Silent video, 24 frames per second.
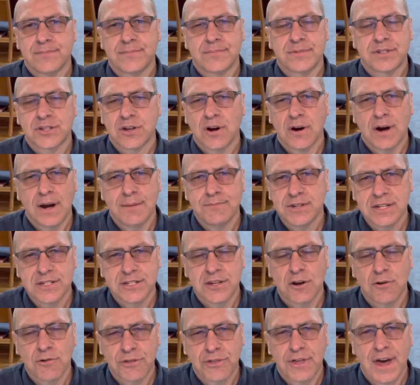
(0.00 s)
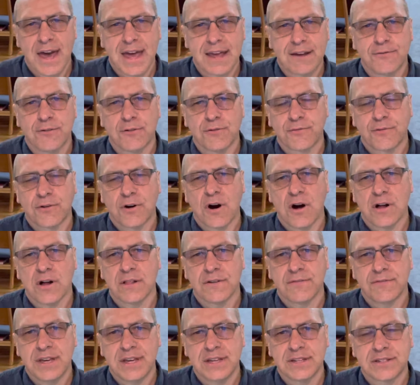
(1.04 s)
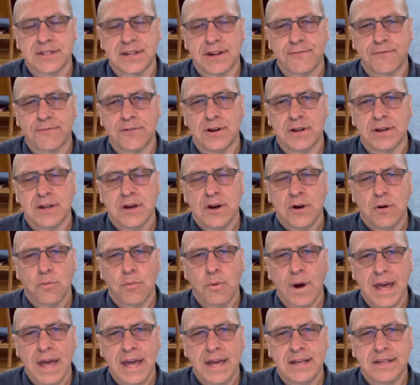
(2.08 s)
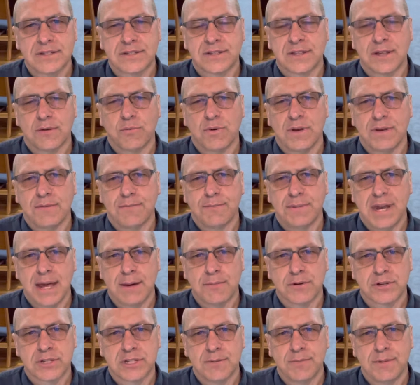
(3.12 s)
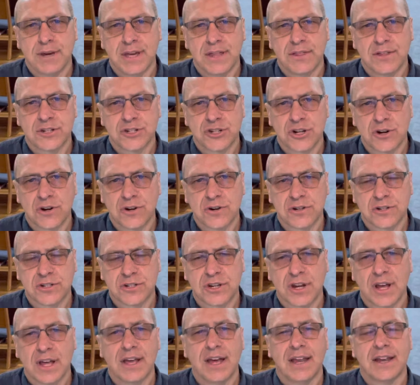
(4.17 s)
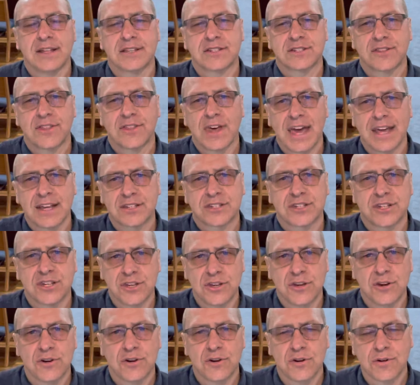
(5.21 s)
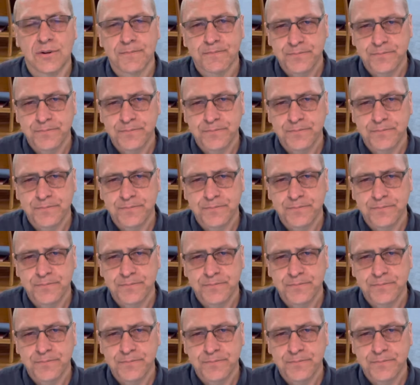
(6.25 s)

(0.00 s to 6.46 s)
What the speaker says: So I'm just so thankful for all of these different ways that we've been able to be the church, and it's thanks to you.